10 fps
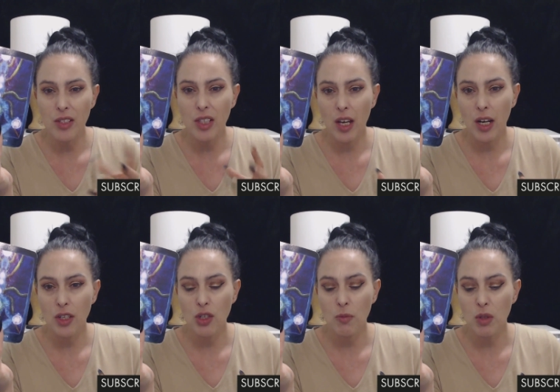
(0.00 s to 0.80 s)
a
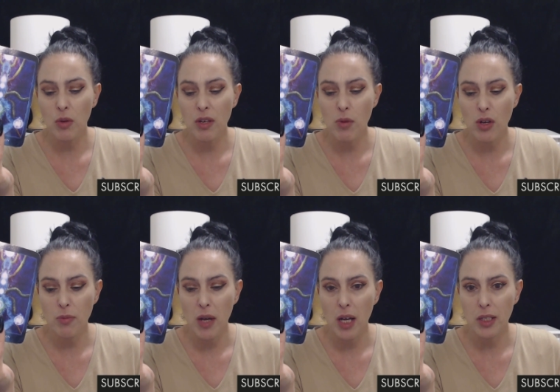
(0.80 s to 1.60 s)
connection between both
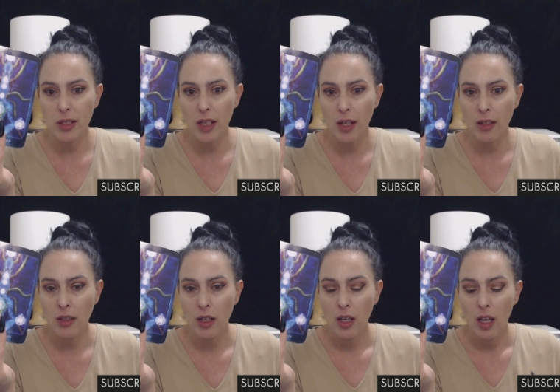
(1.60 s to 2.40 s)
parties here,
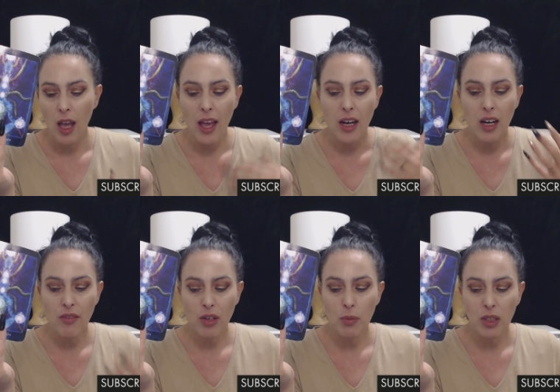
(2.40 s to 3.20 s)
and
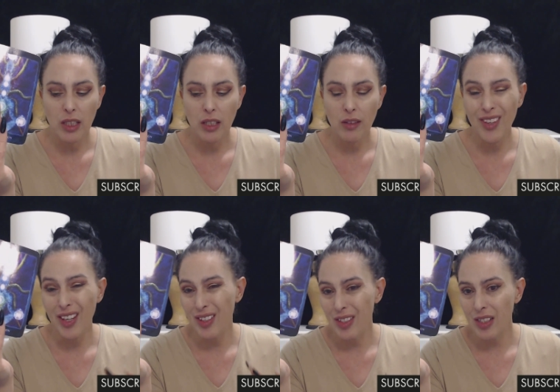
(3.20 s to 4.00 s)
inevitably there
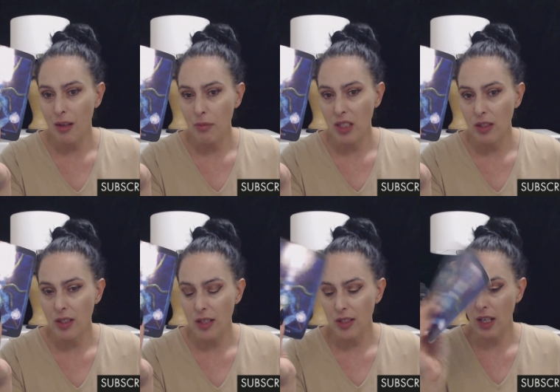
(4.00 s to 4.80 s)
is something
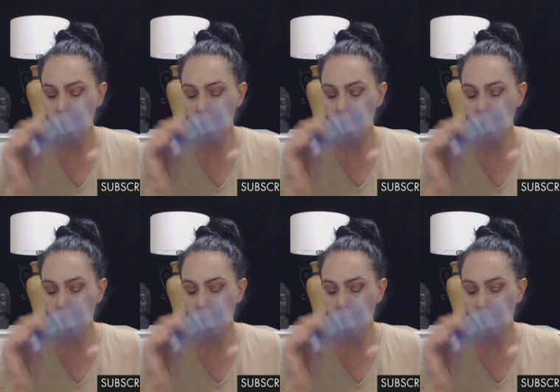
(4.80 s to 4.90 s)
that's going to